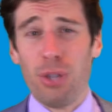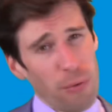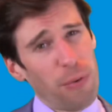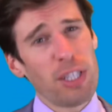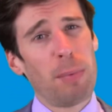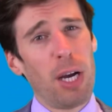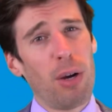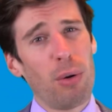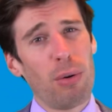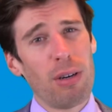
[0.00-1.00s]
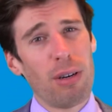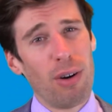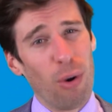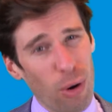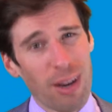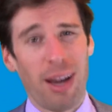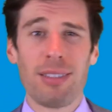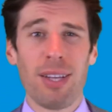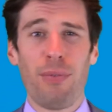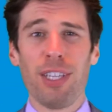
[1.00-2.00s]
To Fizbo or
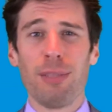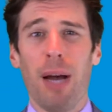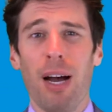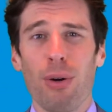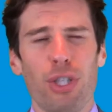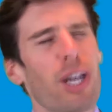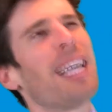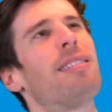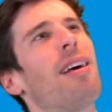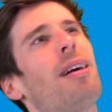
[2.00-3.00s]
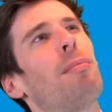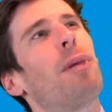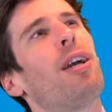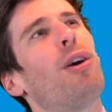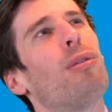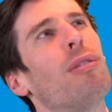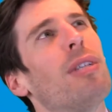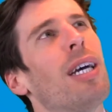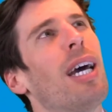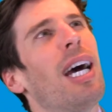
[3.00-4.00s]
not to Fizbo? Should I sell on my
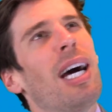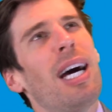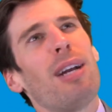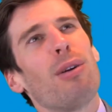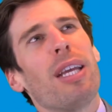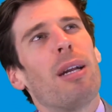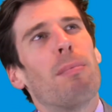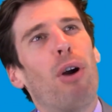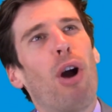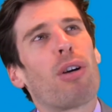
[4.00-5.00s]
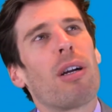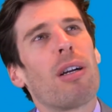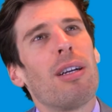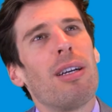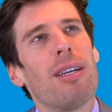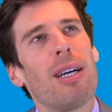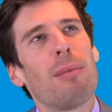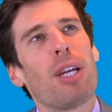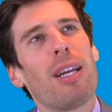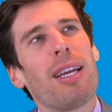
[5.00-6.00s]
own? I don't need a broker.
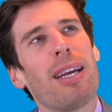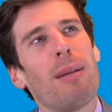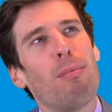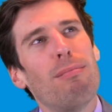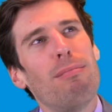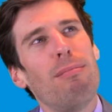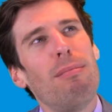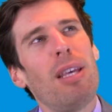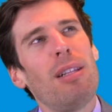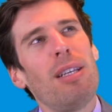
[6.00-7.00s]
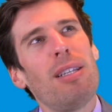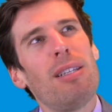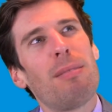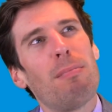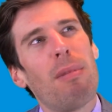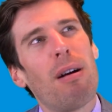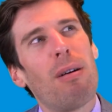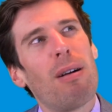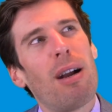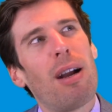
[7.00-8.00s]
I'm gonna get millions
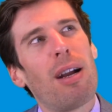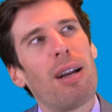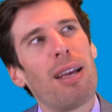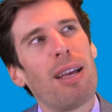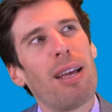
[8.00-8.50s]
more.